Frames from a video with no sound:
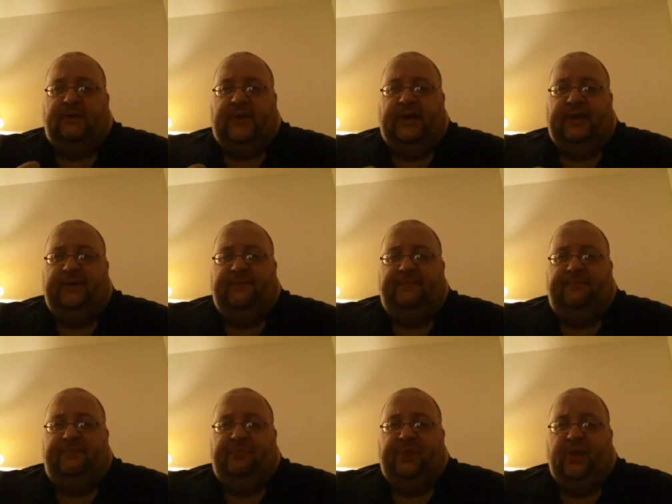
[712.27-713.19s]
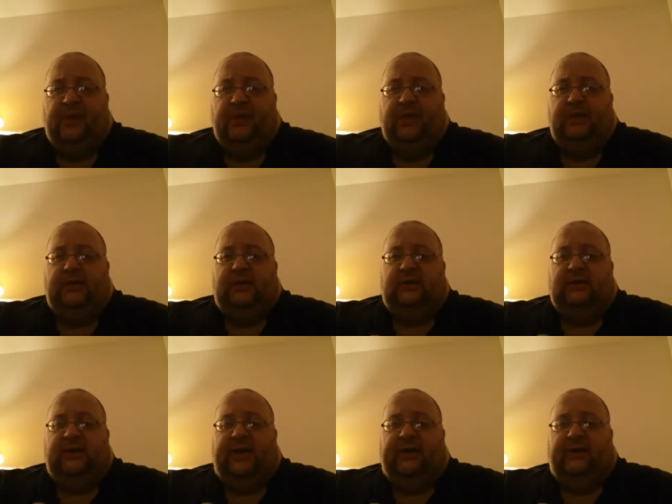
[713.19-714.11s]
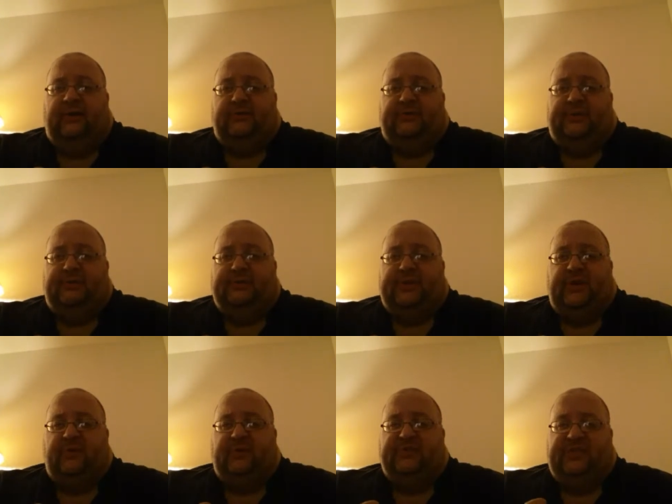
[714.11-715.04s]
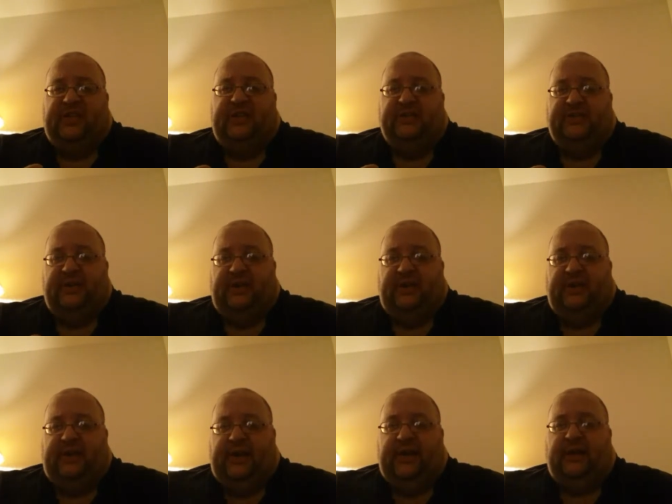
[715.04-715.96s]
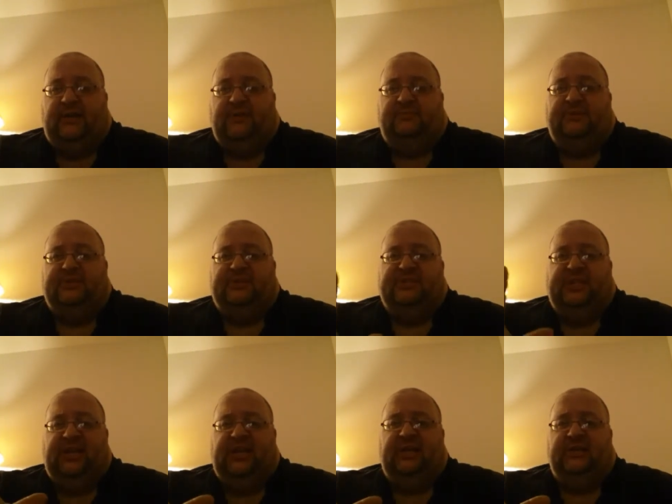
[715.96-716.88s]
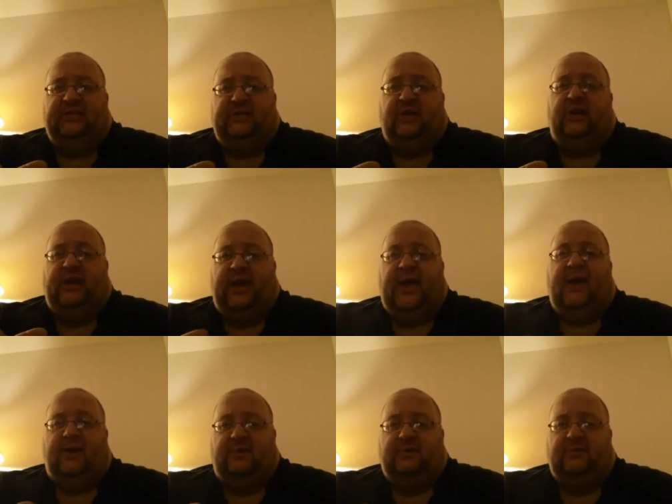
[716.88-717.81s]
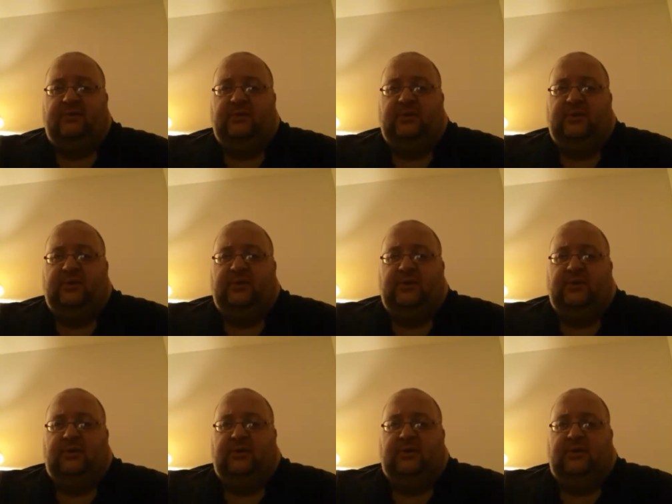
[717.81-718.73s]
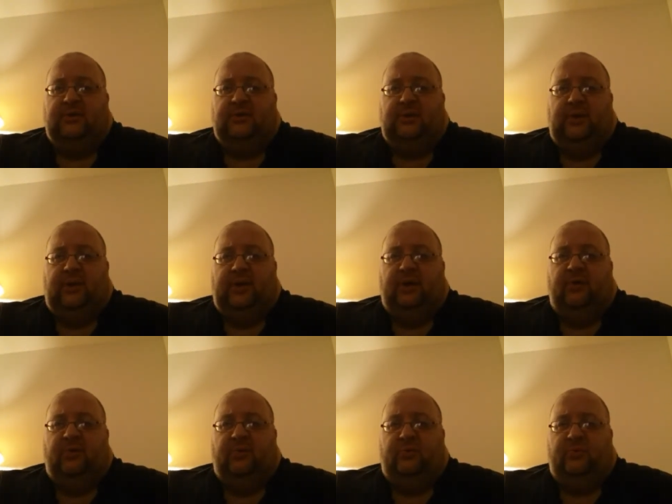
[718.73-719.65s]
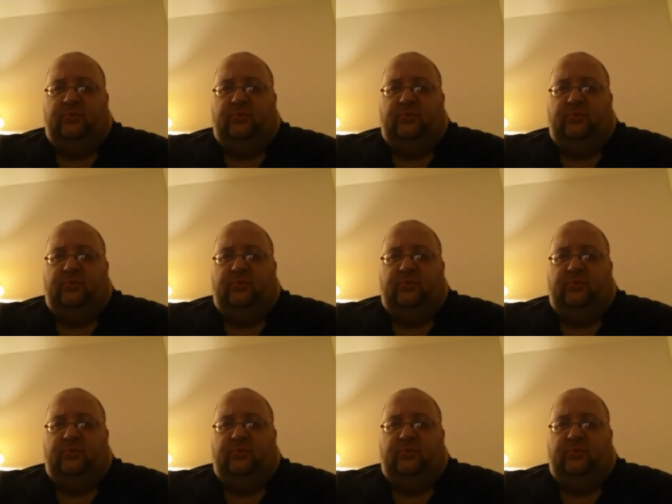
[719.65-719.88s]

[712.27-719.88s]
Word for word: Okay? Now, people say, well, Sting's there. Yeah, but Sting started out, you know,